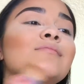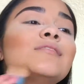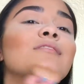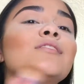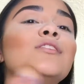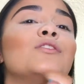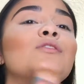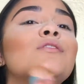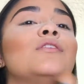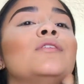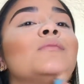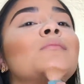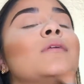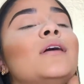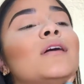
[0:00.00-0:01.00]
Little
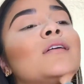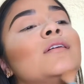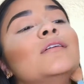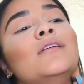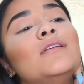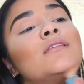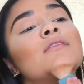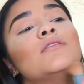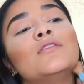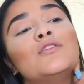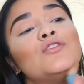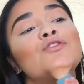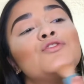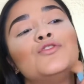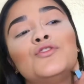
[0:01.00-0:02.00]
on my
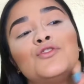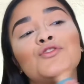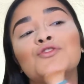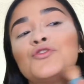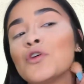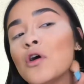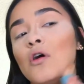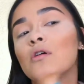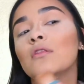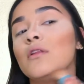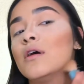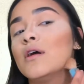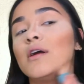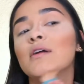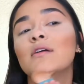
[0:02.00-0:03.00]

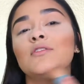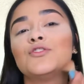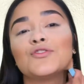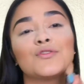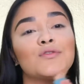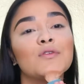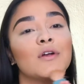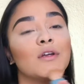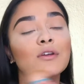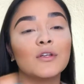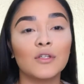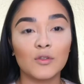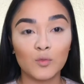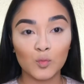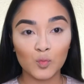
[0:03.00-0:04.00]
jawline, just so I
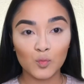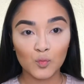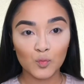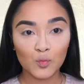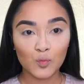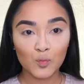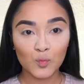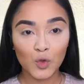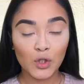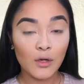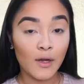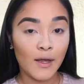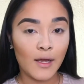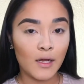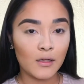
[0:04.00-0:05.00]
can
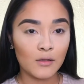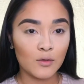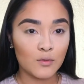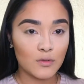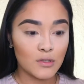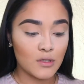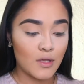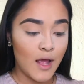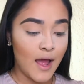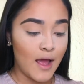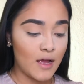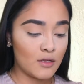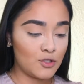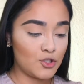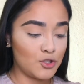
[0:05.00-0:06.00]
get a little
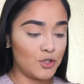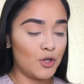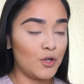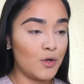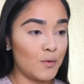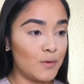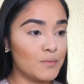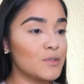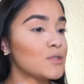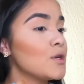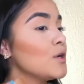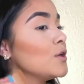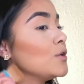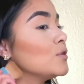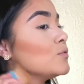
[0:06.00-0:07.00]
snatched, you know what I'm
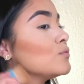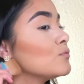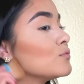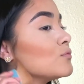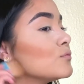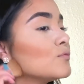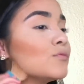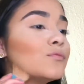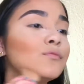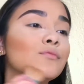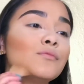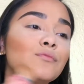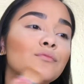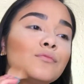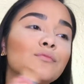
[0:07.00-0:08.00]
saying?
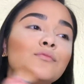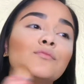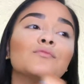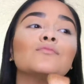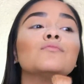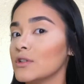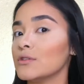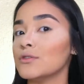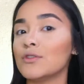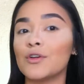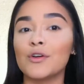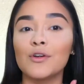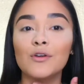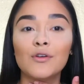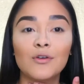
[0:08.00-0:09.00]
Because
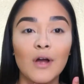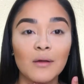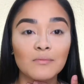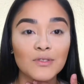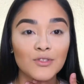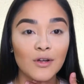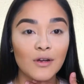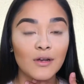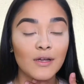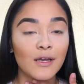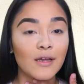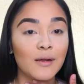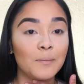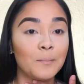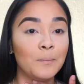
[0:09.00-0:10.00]
girl, I'm starting to
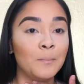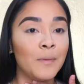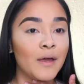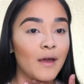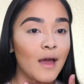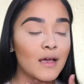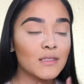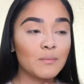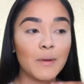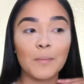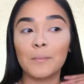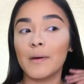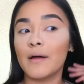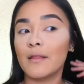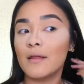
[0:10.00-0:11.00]
get a big ass
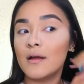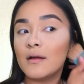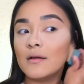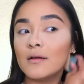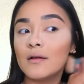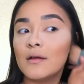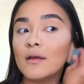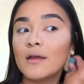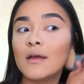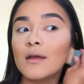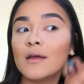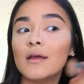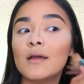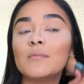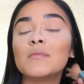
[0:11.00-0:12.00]
papada.
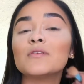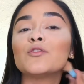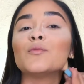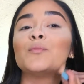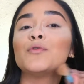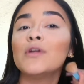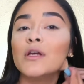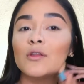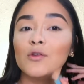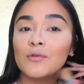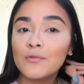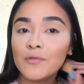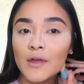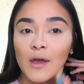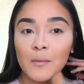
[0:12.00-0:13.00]
Me estoy
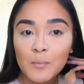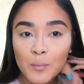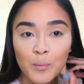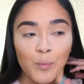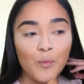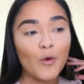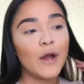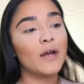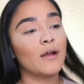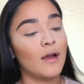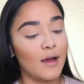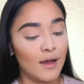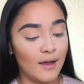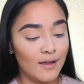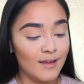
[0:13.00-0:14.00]
poniendo bien
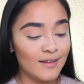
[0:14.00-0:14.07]
puerca.